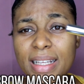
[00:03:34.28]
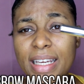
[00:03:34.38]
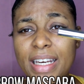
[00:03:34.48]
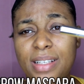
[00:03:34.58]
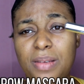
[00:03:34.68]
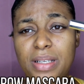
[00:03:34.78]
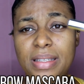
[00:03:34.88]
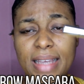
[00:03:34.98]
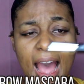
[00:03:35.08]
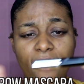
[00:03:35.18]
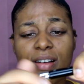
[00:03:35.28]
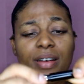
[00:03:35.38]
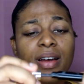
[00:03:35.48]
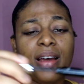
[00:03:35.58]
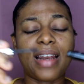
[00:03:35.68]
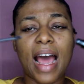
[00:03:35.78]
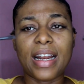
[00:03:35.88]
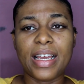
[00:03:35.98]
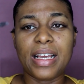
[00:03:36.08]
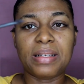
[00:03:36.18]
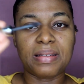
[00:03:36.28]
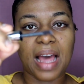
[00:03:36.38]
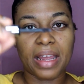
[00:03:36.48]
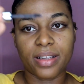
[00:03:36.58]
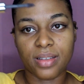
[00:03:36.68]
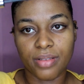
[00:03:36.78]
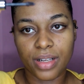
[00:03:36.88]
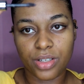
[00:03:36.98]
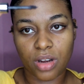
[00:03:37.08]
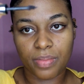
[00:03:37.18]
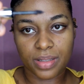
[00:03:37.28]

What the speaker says: it is a mascara that is like, it's a really short